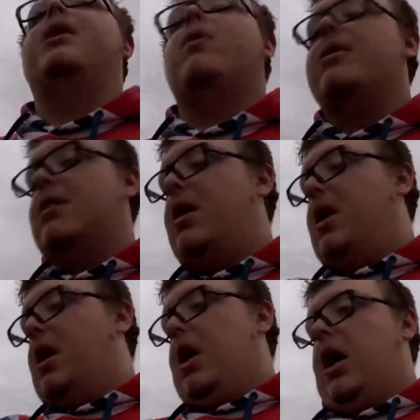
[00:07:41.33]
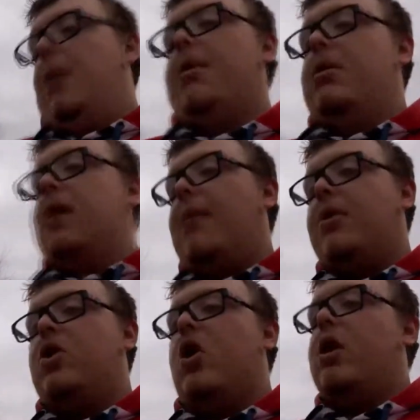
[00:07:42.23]
anyways, I'm going to stop
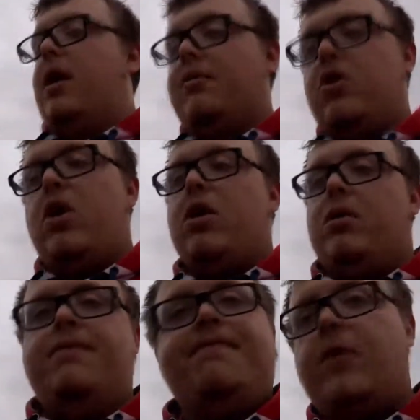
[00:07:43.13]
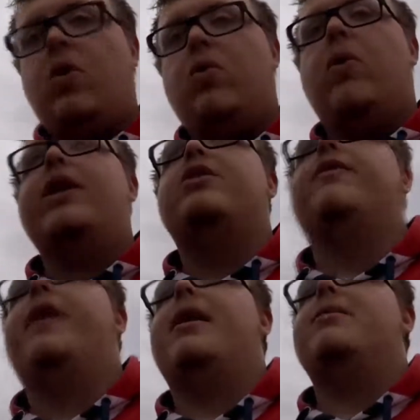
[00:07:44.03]
the talking. I'm talking way too
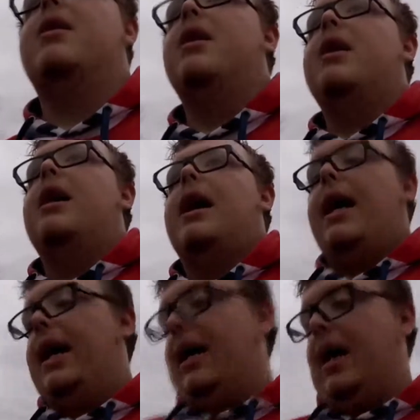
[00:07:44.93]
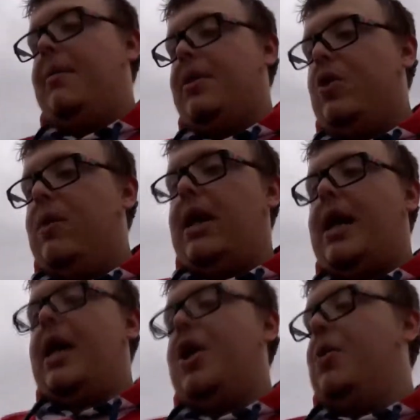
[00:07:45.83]
fast, and I'm going to do what I
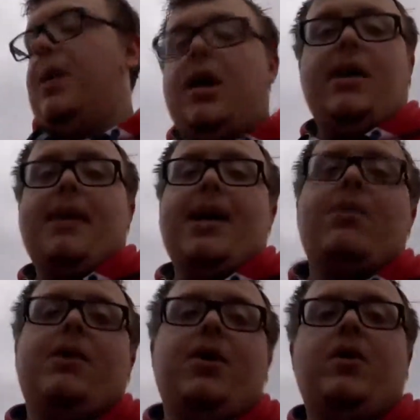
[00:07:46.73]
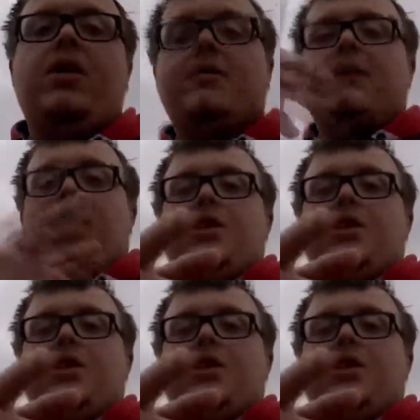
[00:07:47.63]
got to do, and then I'll get back with you. Stay